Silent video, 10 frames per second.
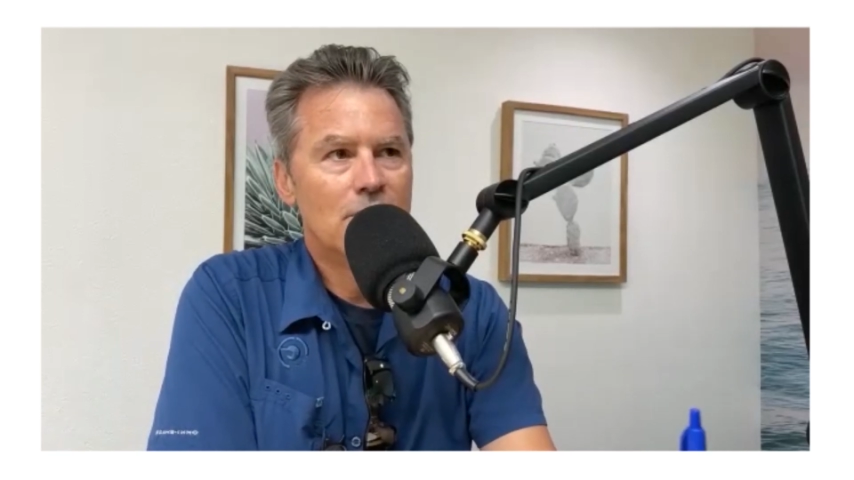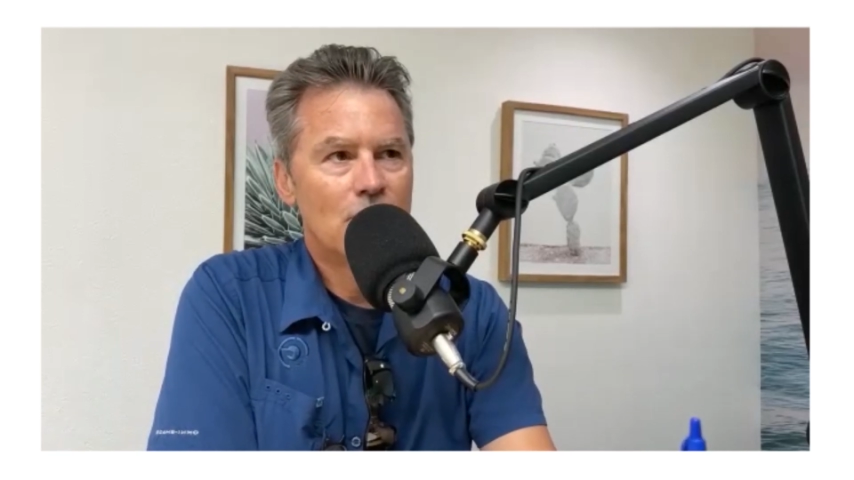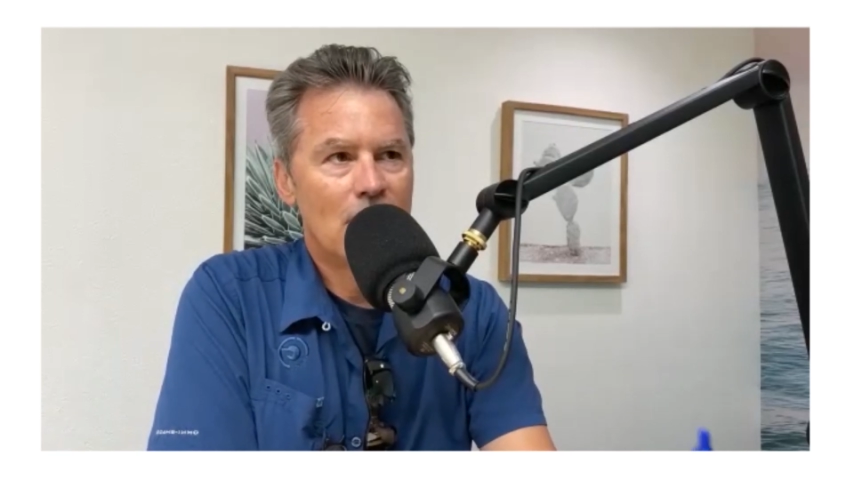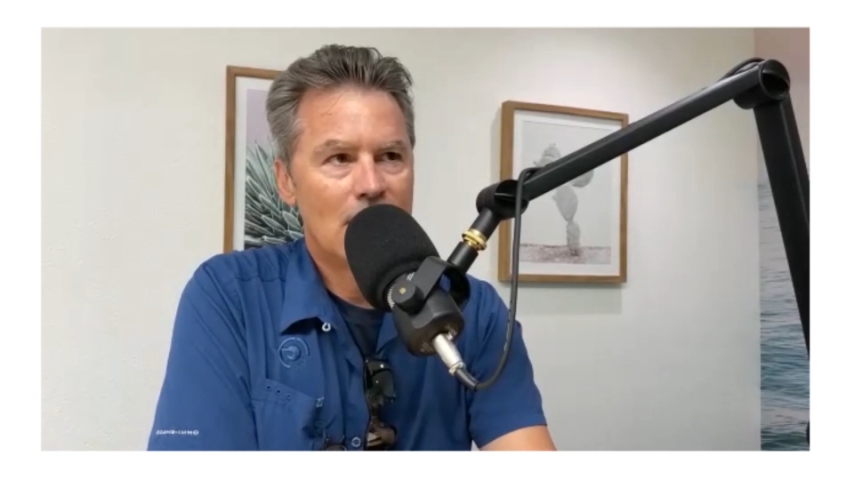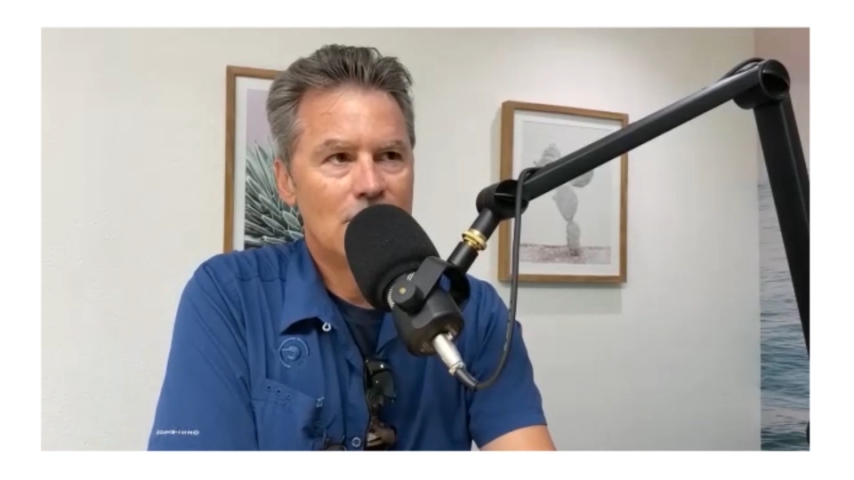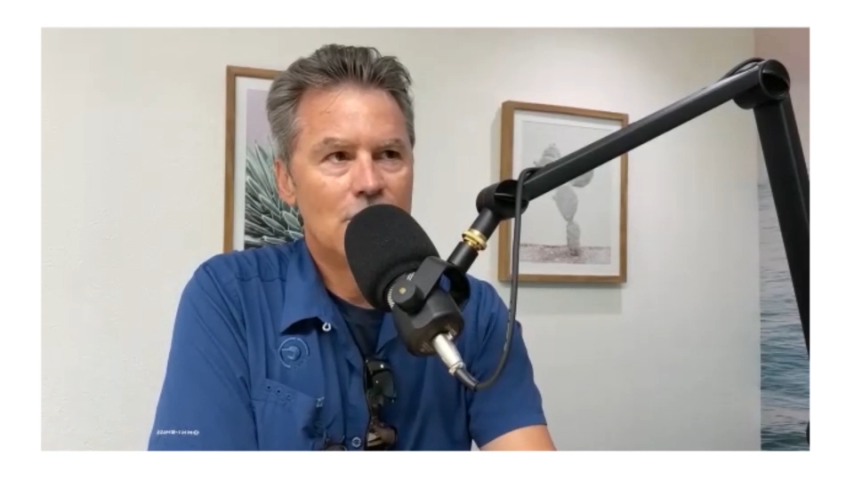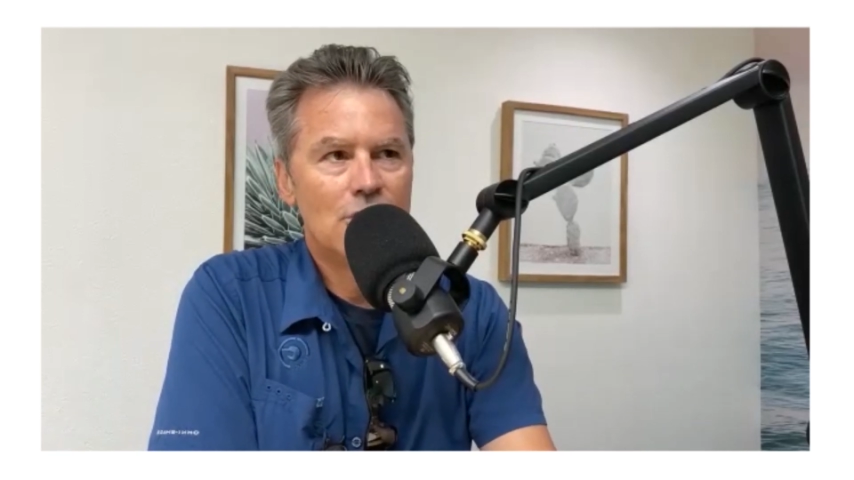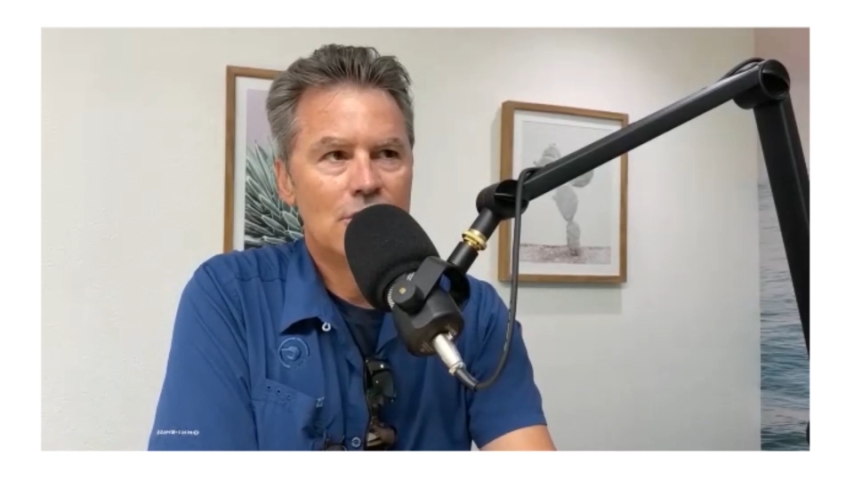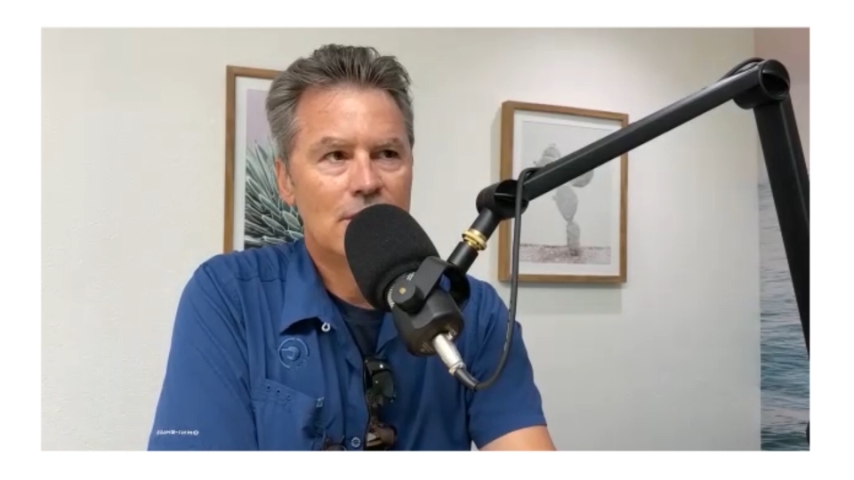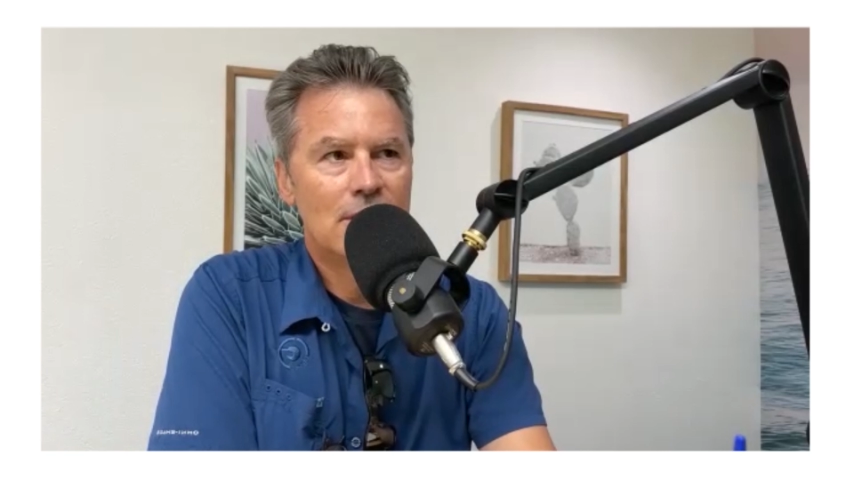
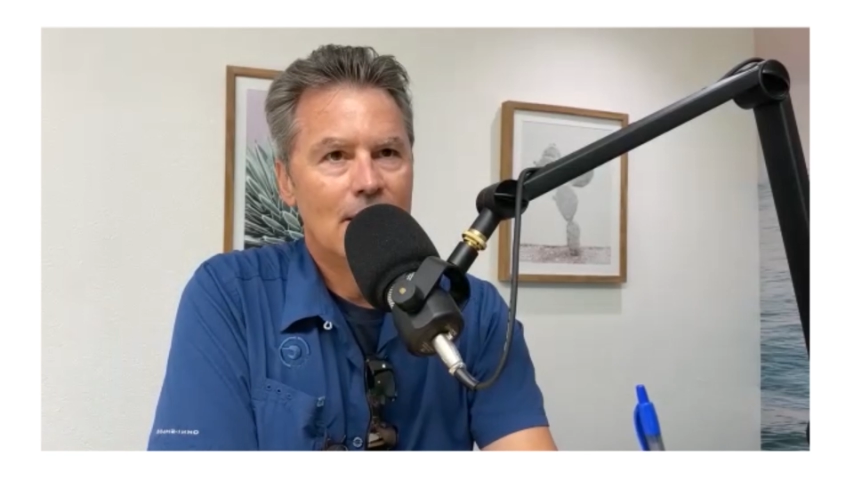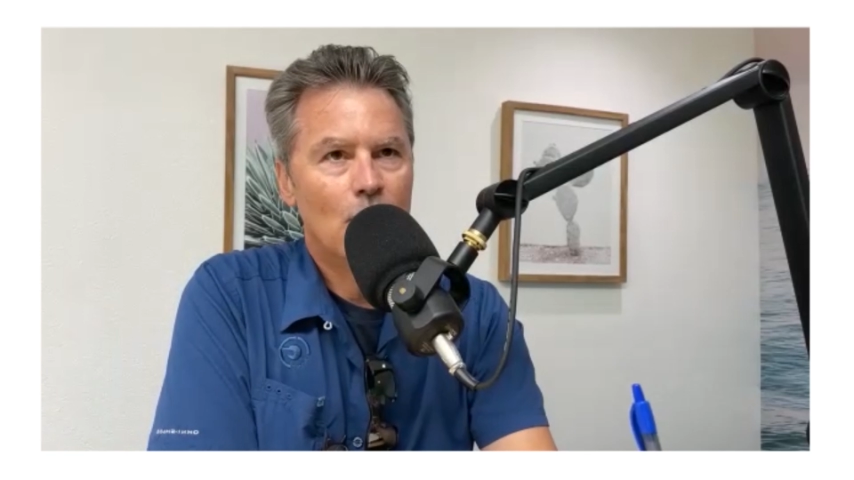transition